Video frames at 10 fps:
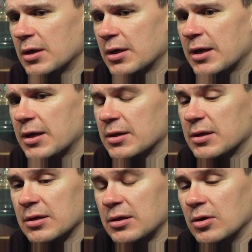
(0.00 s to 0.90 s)

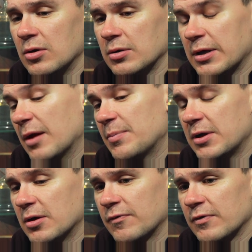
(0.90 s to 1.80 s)
And, you know, like, I've been
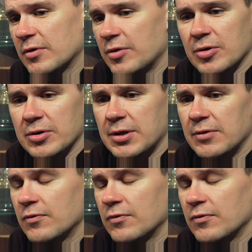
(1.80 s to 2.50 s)
here for 13,